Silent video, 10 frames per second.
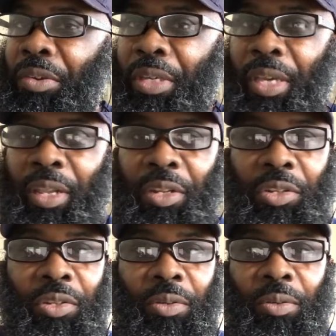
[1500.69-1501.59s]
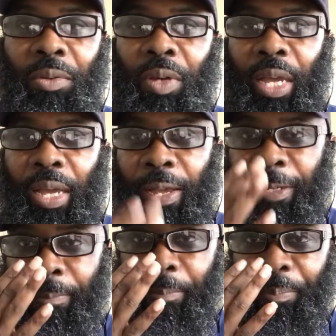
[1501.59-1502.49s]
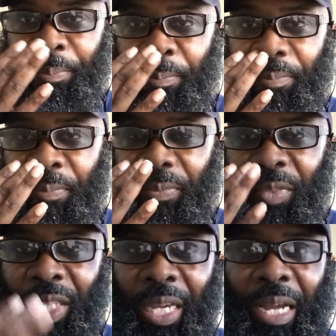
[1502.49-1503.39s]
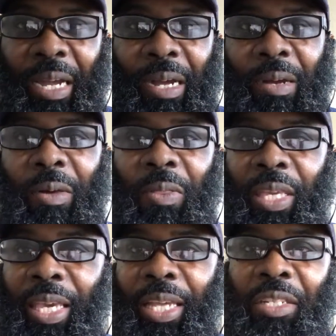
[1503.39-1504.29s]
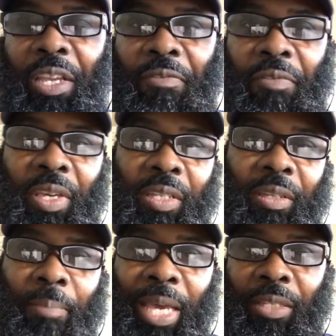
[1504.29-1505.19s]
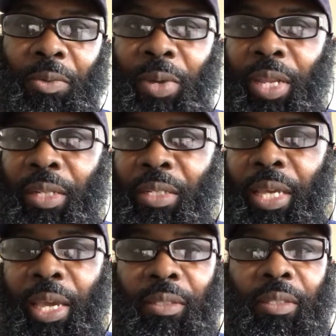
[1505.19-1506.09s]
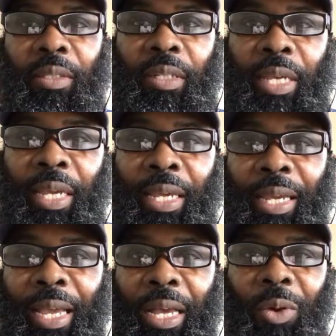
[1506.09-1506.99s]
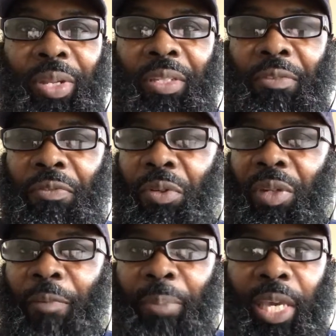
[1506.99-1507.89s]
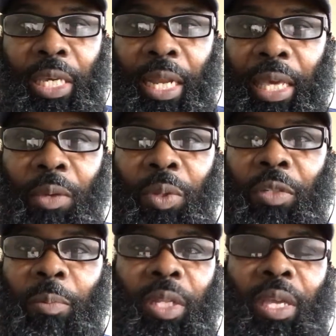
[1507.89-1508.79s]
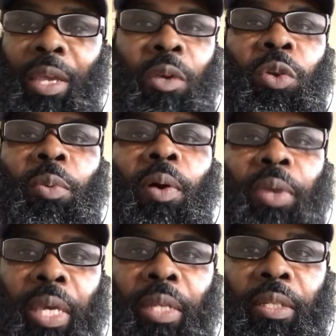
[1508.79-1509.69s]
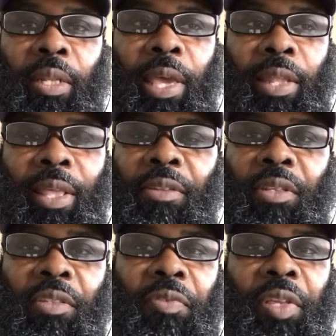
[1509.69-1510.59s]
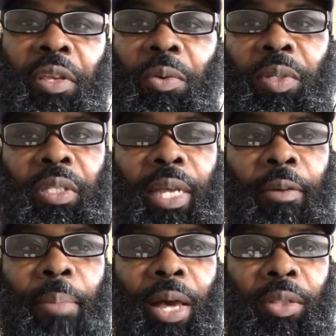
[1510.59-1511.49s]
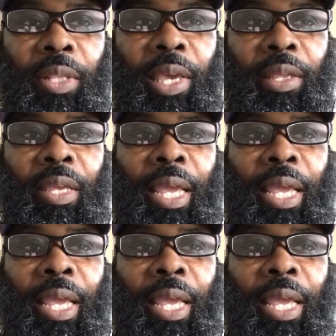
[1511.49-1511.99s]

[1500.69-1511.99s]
get into um, how the KJV is a Masoretic text and how it is full of pagan language, but we won't get to that. That this video is not about that.